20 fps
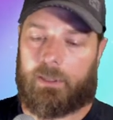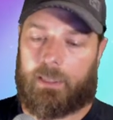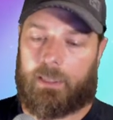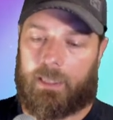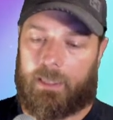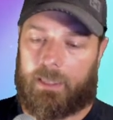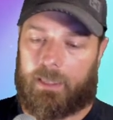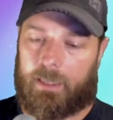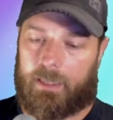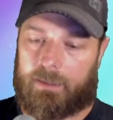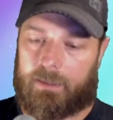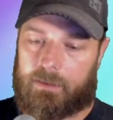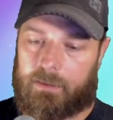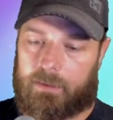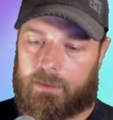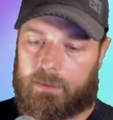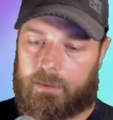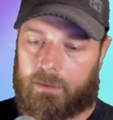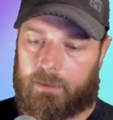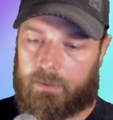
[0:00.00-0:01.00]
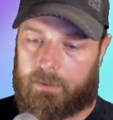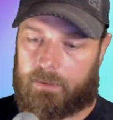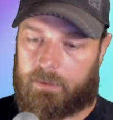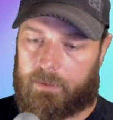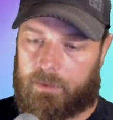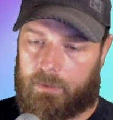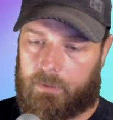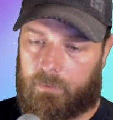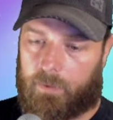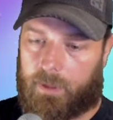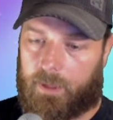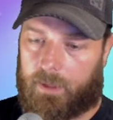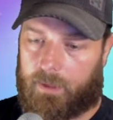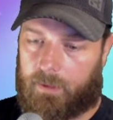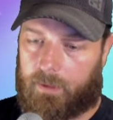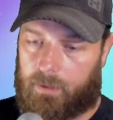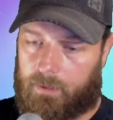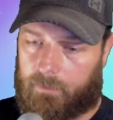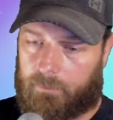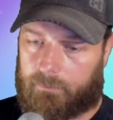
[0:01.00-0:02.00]
Let's see what I
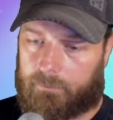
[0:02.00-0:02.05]
get.